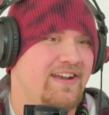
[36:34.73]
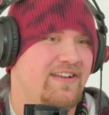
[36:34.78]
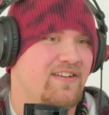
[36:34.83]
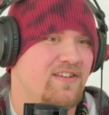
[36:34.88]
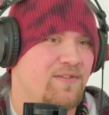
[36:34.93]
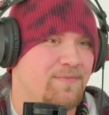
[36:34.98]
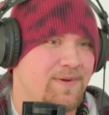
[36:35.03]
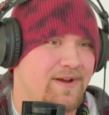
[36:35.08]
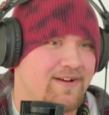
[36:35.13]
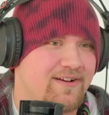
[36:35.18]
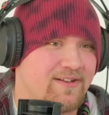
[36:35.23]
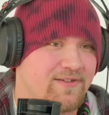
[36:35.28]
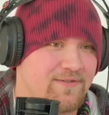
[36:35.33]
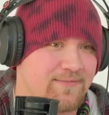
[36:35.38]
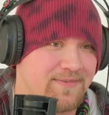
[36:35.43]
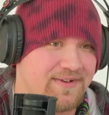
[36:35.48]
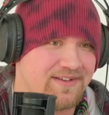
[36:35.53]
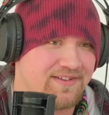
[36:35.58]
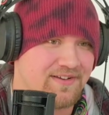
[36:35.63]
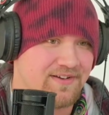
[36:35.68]
experience for
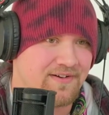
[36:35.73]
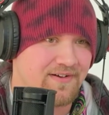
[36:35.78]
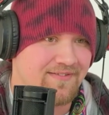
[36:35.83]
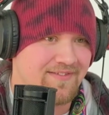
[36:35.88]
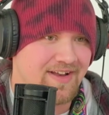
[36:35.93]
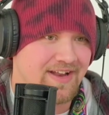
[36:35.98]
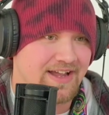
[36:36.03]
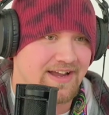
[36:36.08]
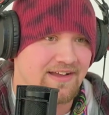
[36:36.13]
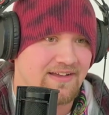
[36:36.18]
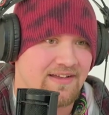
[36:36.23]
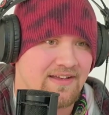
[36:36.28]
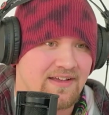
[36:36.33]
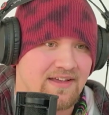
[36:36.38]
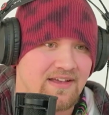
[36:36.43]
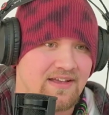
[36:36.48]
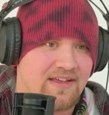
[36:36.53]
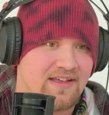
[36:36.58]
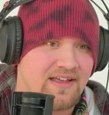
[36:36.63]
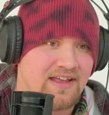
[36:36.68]
me too. I mean, like
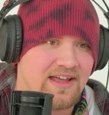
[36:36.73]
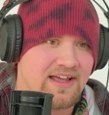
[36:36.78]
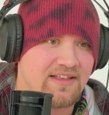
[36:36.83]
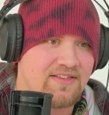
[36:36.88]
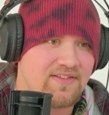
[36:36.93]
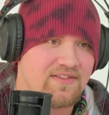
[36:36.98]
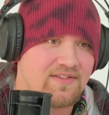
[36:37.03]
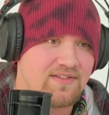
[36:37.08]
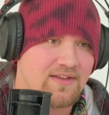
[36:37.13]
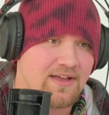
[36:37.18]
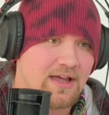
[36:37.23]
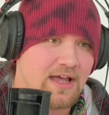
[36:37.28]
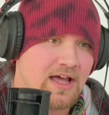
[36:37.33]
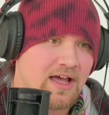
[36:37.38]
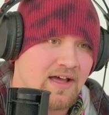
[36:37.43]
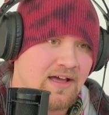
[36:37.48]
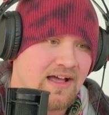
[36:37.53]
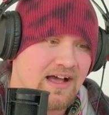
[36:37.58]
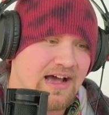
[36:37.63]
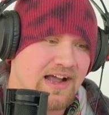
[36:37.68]

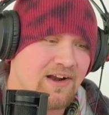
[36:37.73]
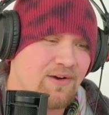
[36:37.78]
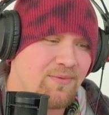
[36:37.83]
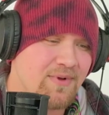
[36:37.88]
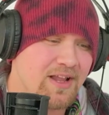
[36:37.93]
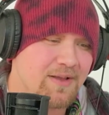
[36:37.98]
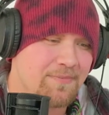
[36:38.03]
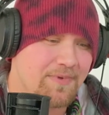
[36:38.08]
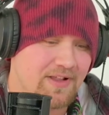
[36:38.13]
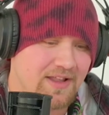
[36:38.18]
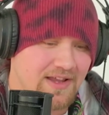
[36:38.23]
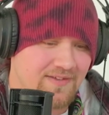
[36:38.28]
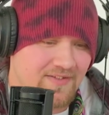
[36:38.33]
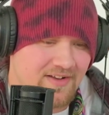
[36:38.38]
I don't really believe in